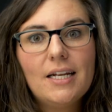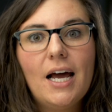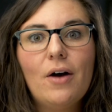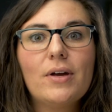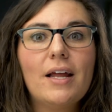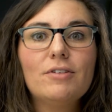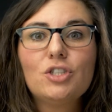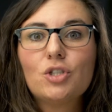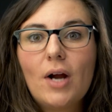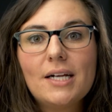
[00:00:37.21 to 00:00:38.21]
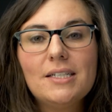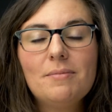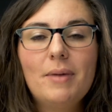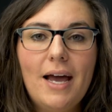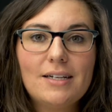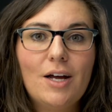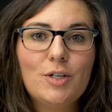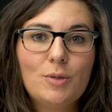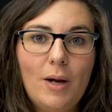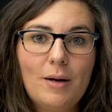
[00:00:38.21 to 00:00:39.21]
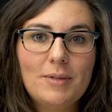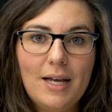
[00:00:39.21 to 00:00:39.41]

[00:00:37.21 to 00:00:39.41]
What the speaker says: and how it can have a direct impact on your bottom